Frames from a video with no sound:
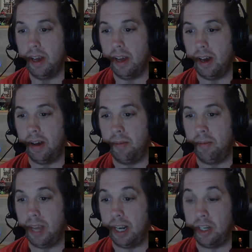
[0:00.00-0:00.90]

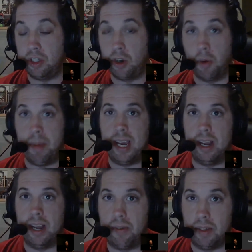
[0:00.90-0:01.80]
They just don't make
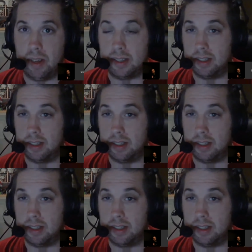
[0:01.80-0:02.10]
enough of this.